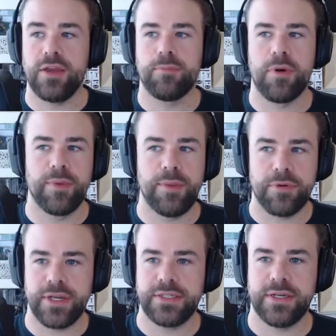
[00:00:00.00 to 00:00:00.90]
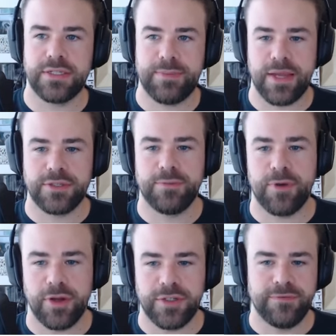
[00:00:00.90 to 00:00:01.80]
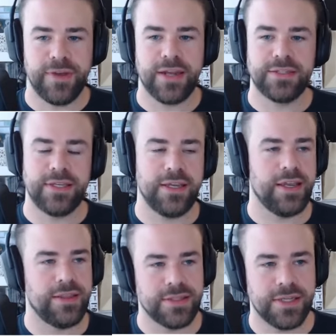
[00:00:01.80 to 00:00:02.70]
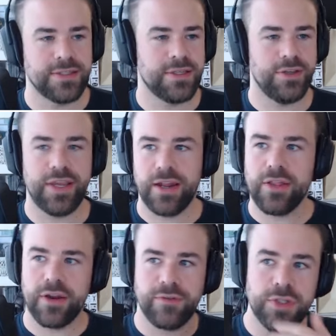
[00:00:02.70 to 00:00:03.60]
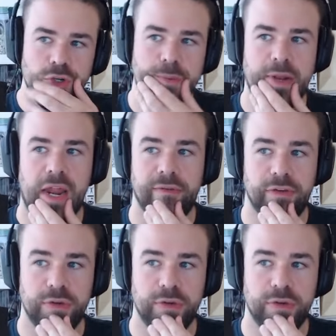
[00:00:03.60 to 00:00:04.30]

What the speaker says: you're probably pretty serious about Supercoach and fantasy in the sense that you get a lot of enjoyment out of it.